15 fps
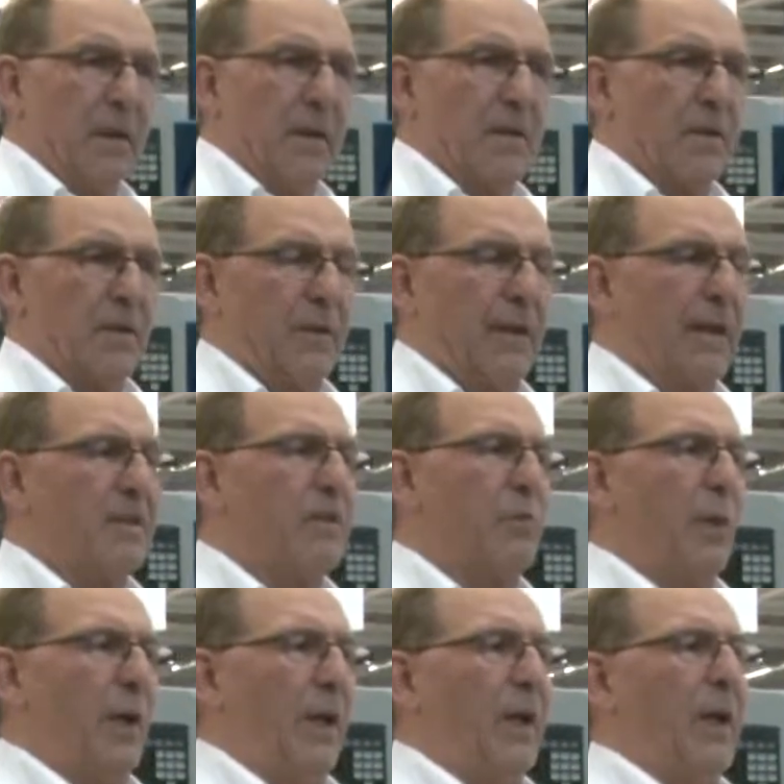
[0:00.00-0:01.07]
So that's
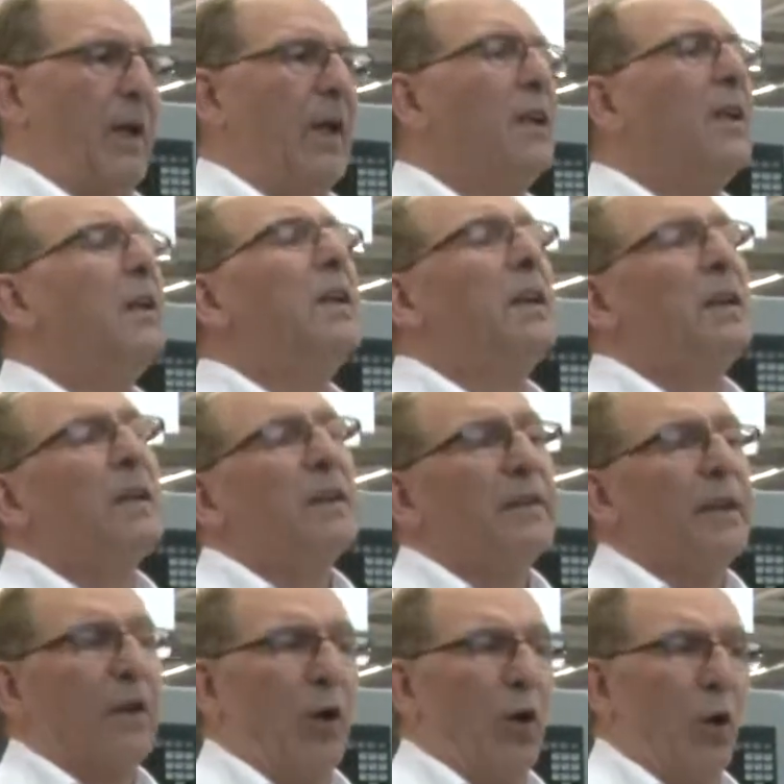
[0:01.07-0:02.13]
really
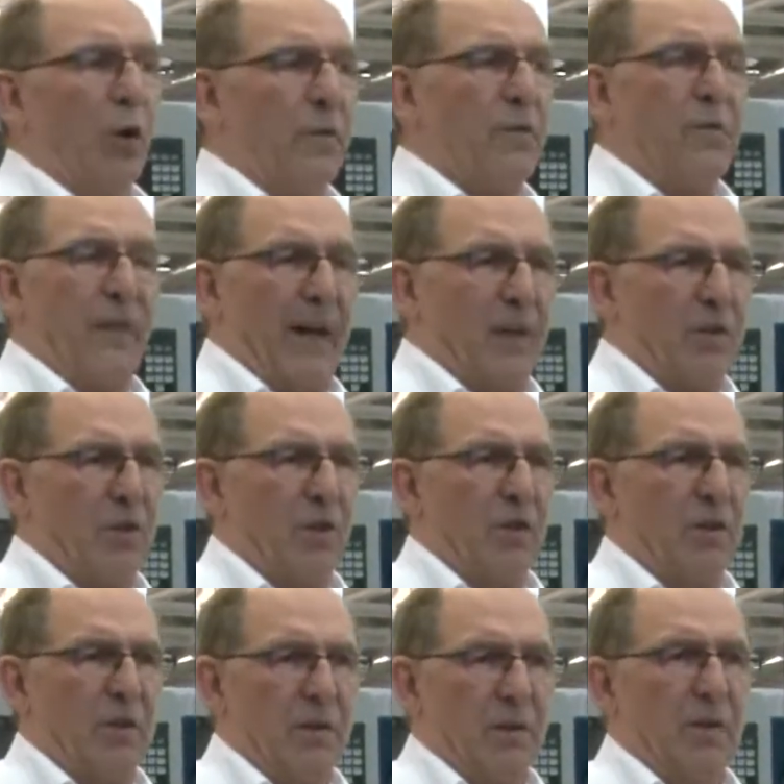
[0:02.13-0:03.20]
the old-fashioned